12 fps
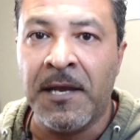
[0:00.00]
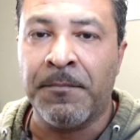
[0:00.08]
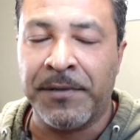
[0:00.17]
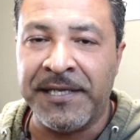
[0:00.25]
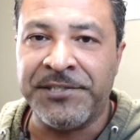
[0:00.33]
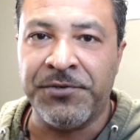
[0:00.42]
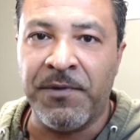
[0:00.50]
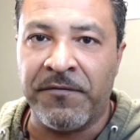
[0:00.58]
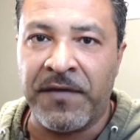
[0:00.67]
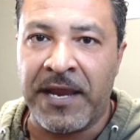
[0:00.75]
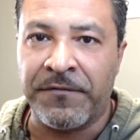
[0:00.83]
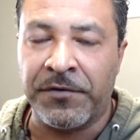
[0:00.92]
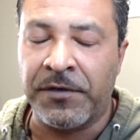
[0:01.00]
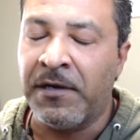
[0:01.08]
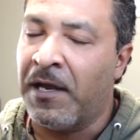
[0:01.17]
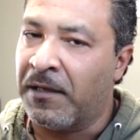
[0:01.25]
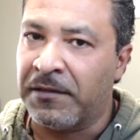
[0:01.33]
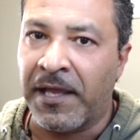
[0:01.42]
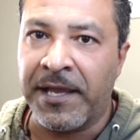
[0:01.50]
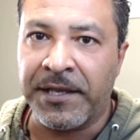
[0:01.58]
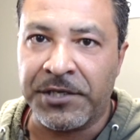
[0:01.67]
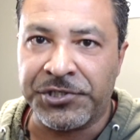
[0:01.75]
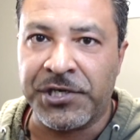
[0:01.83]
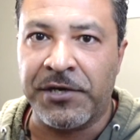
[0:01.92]
please do me a favor,
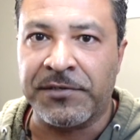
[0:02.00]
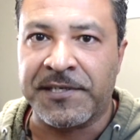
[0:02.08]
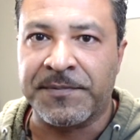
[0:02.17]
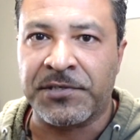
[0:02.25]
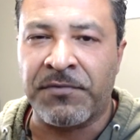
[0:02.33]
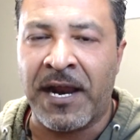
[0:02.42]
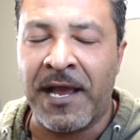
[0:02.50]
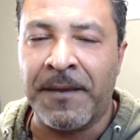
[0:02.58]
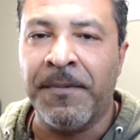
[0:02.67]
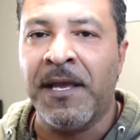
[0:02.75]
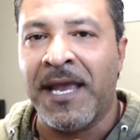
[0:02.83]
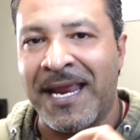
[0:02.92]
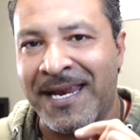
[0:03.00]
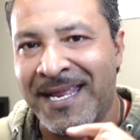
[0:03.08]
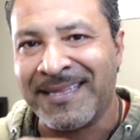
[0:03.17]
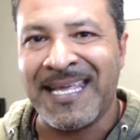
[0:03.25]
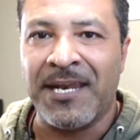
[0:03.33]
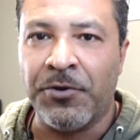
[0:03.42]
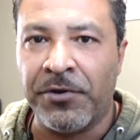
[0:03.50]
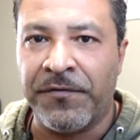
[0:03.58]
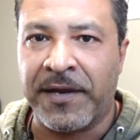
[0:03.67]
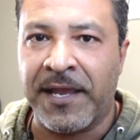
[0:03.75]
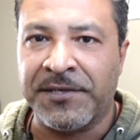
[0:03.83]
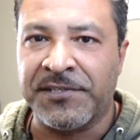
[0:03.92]
like, share, subscribe, and hit that
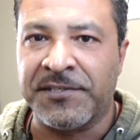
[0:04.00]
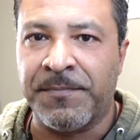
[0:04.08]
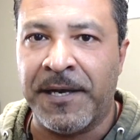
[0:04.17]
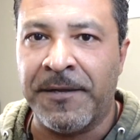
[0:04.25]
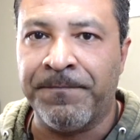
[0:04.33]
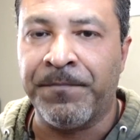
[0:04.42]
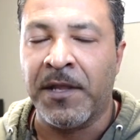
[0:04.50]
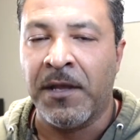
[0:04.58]
notifications bell.